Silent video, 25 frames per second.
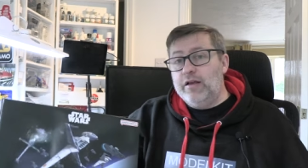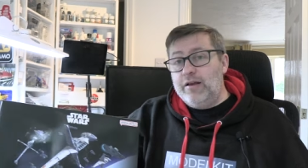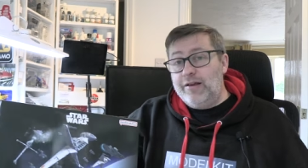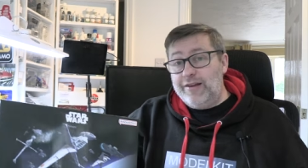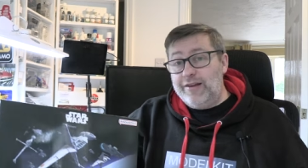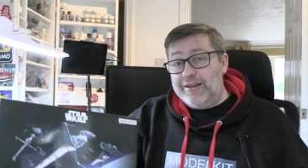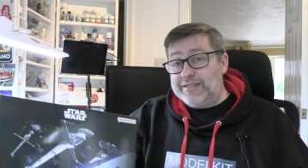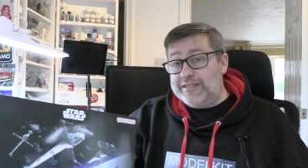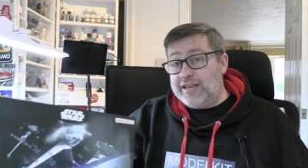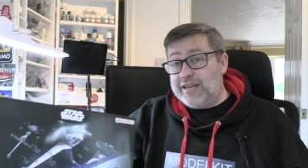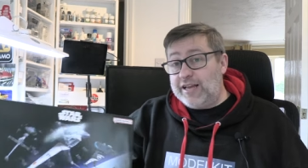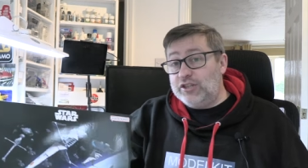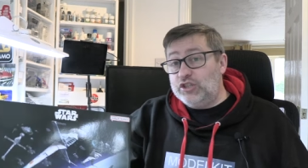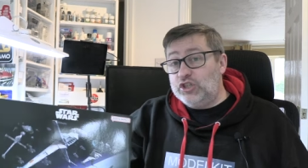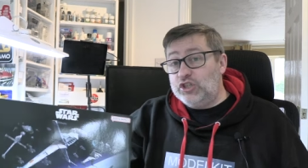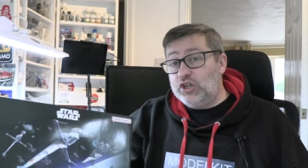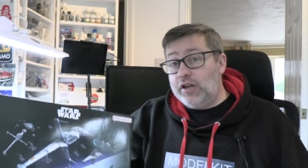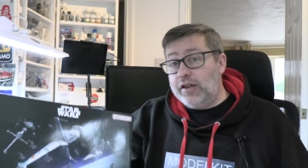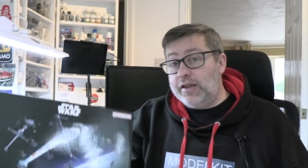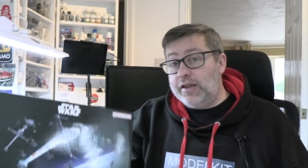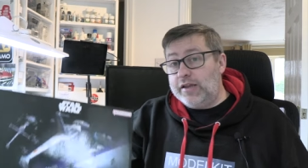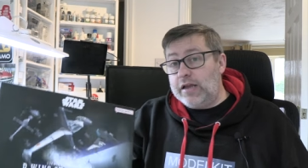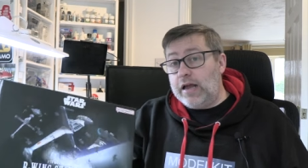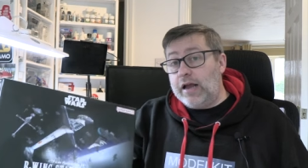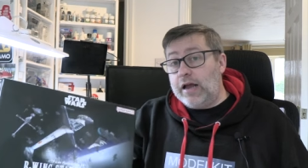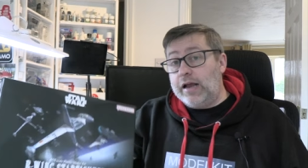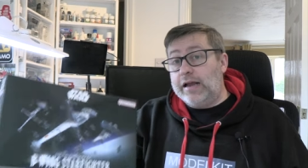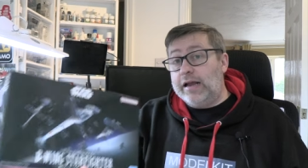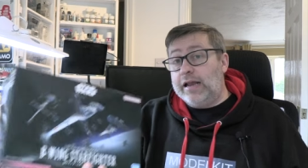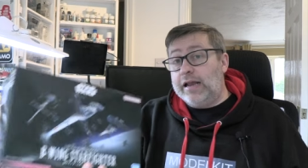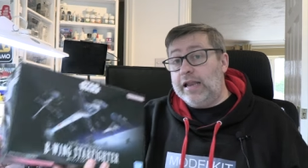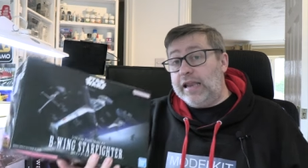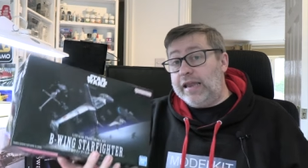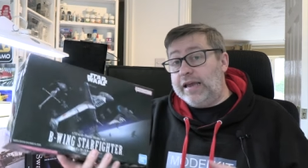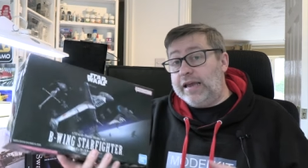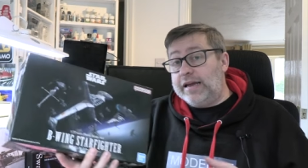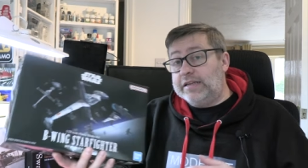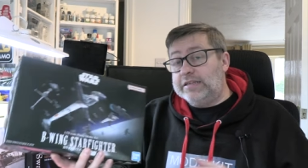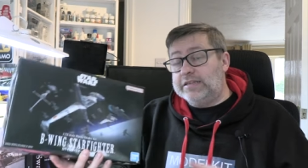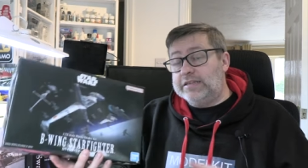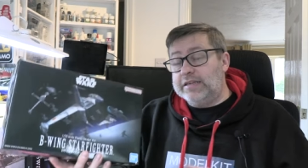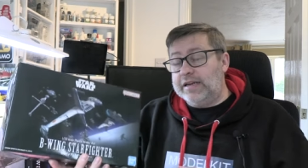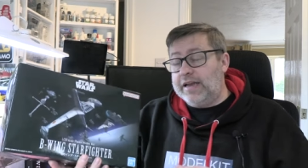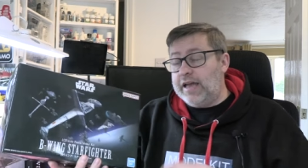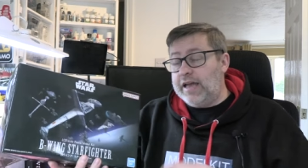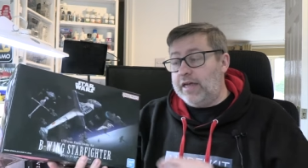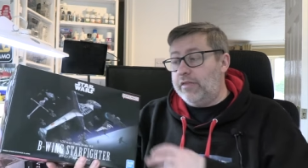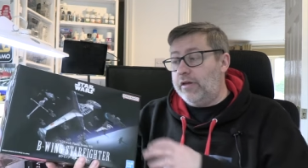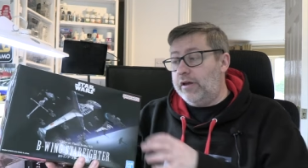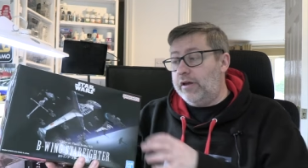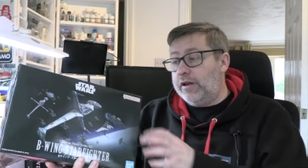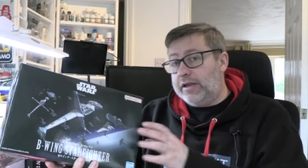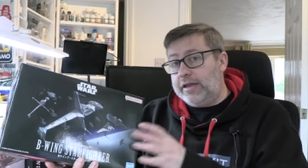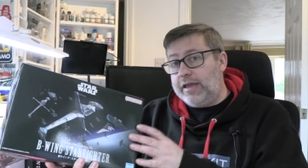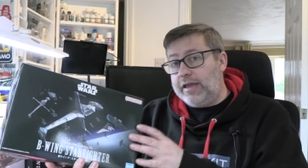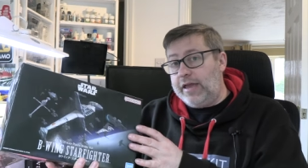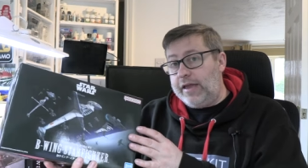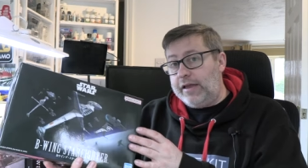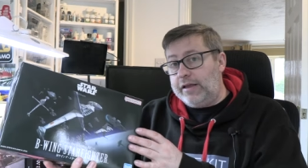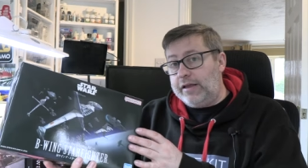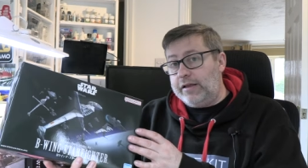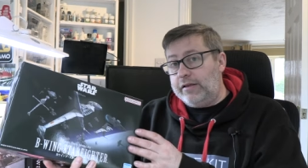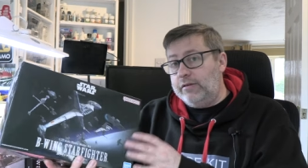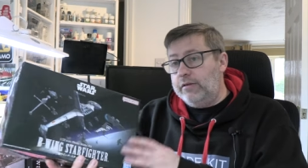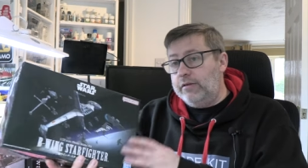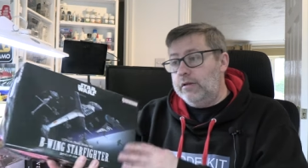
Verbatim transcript: It's actually a click together kit